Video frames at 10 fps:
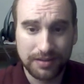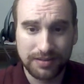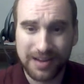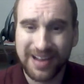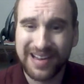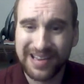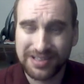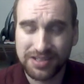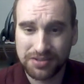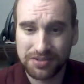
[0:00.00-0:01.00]
not as
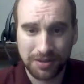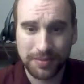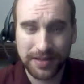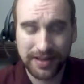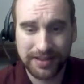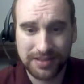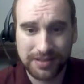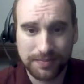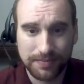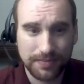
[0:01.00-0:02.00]
disturbed
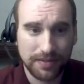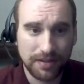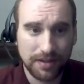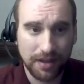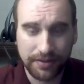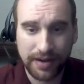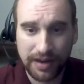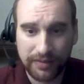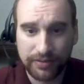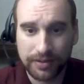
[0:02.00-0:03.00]
as other
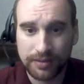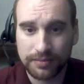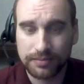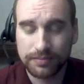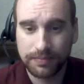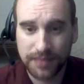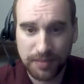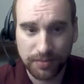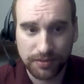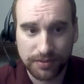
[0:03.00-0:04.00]
African
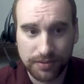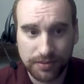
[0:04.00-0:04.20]
peoples.